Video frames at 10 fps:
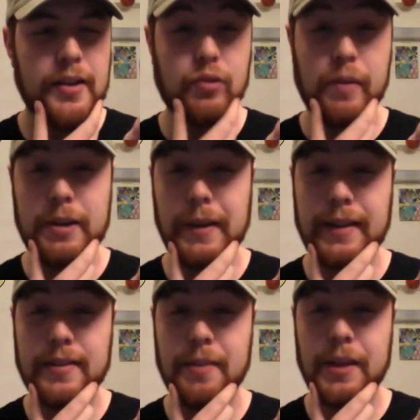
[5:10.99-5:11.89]
so I'm
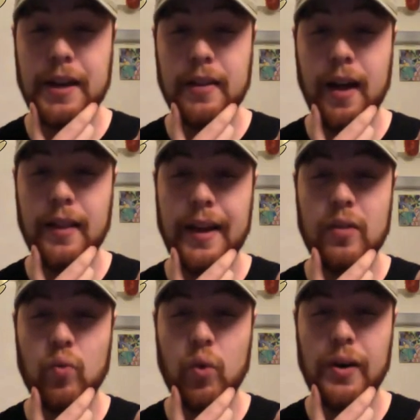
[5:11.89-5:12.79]
expecting something a lot like
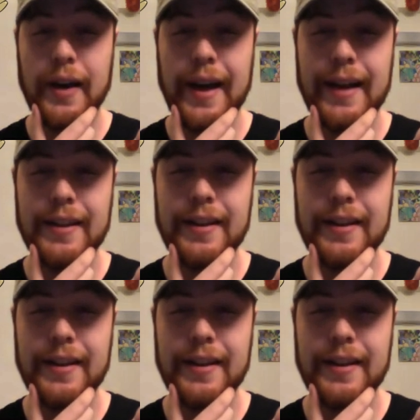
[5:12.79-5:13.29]
a warhead.